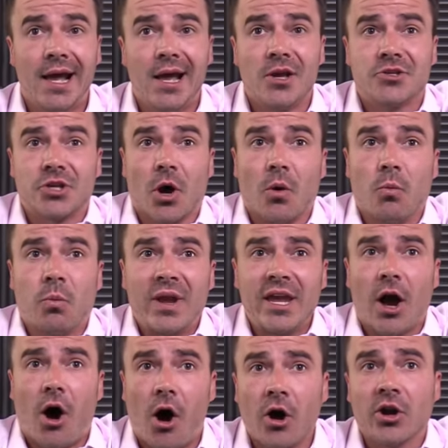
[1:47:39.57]
so we
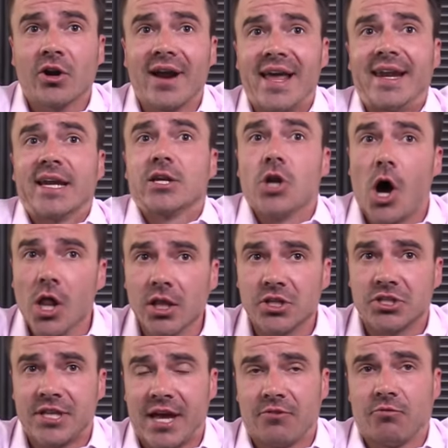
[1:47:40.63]
honor and
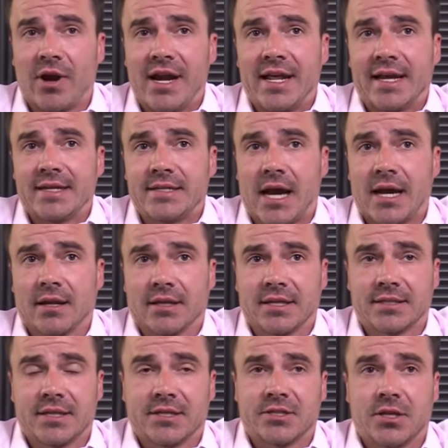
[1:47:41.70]
acknowledge that rating and titling
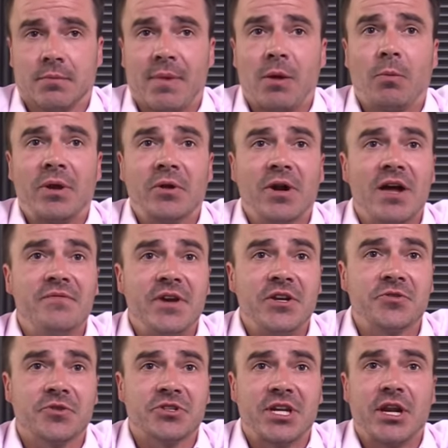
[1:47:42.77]
system, and we don't have
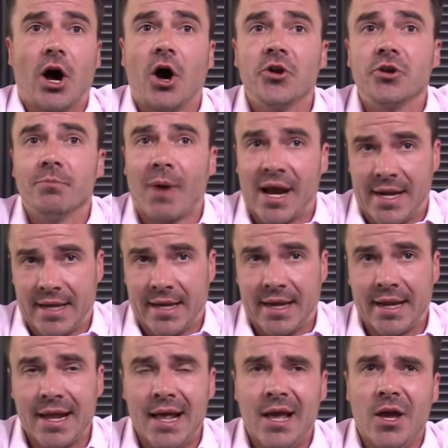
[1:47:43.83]
interest in undermining
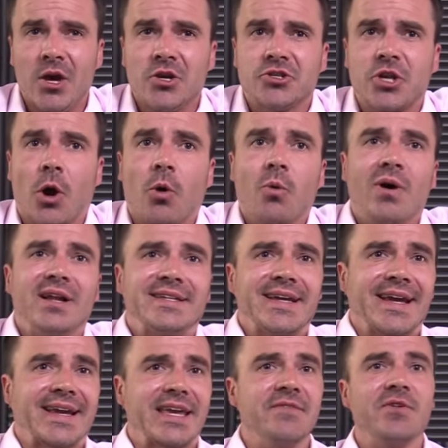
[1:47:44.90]
it. So to
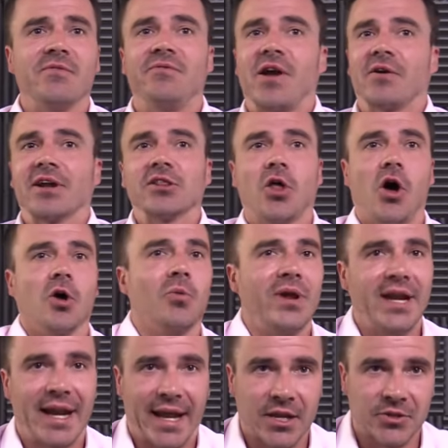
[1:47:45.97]
give a very
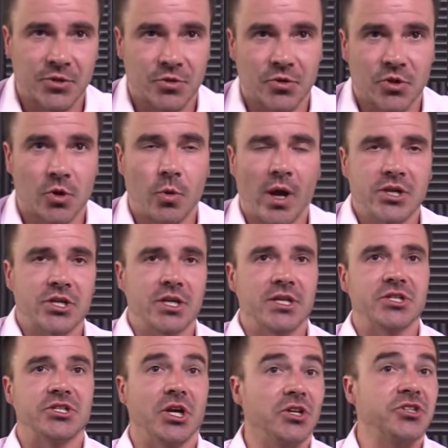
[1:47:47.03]
long-winded answer to the question
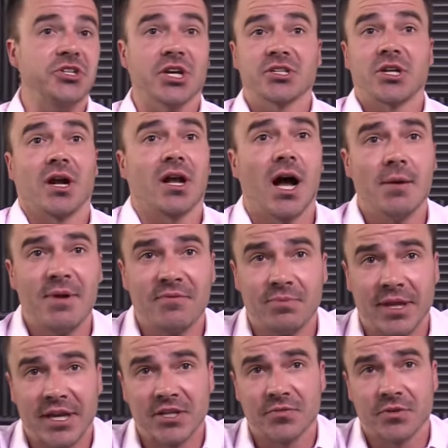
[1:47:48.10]
is, does chess.com have
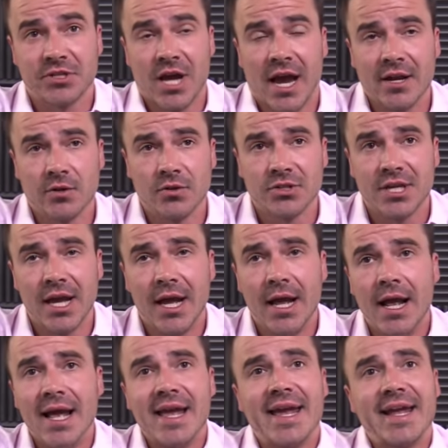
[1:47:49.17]
plans for titles?
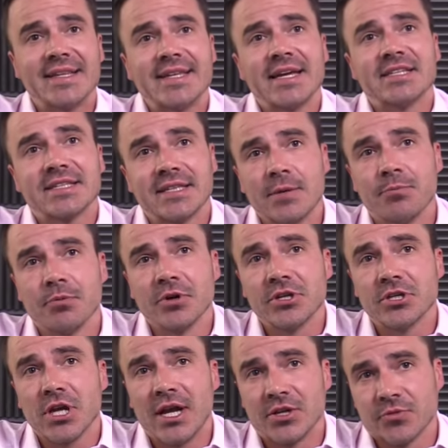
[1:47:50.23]
It's a slippery
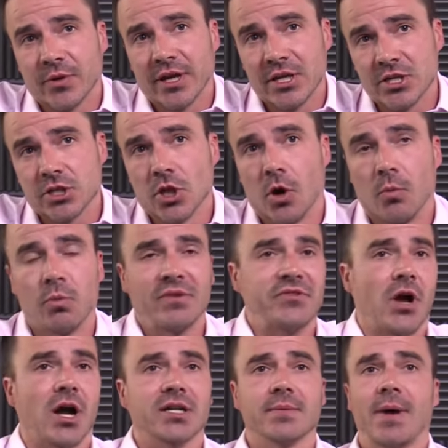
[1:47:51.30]
and tricky slope. We've
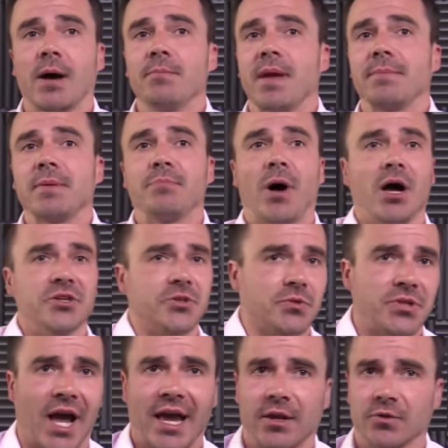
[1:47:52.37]
talked about maybe puzzle
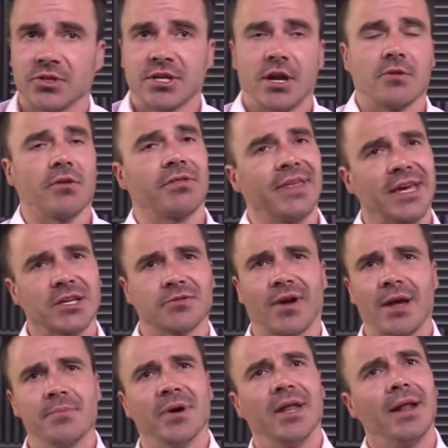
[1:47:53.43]
titles and other things,
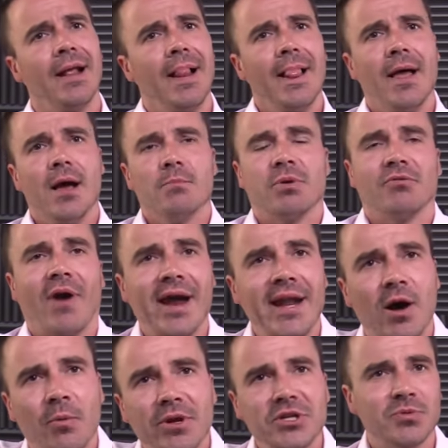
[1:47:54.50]
right? But but right
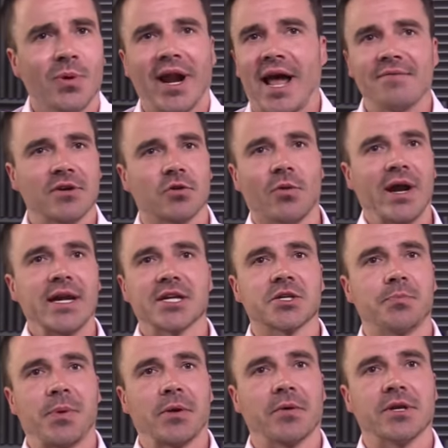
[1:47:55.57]
now, we just want to have a great
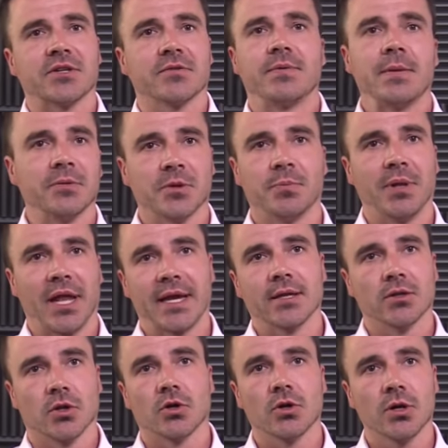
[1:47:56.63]
experience for people to play
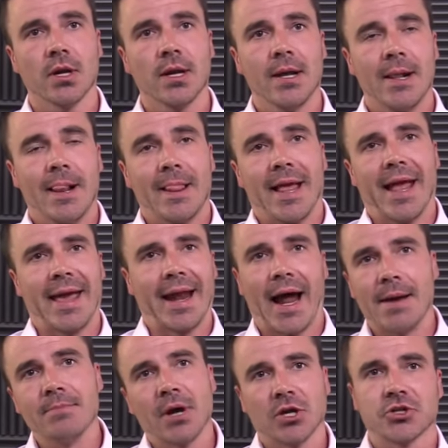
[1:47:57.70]
and learn. And
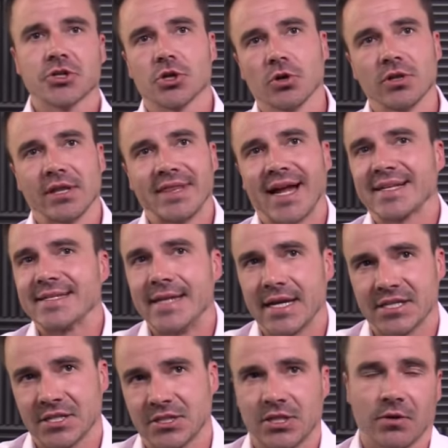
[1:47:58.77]
I'm not sure that that's
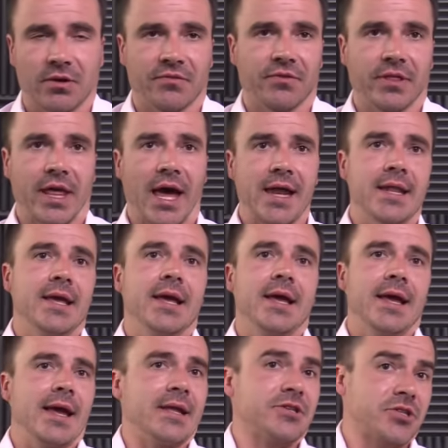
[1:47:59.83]
necessary for that.
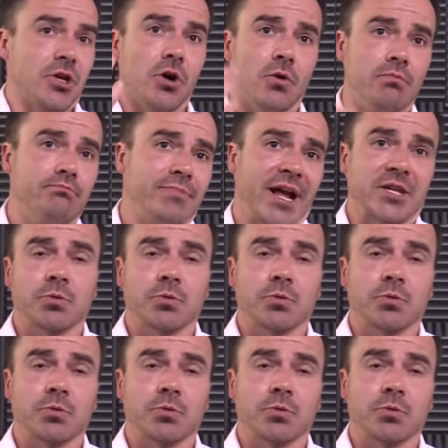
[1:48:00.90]
And so that's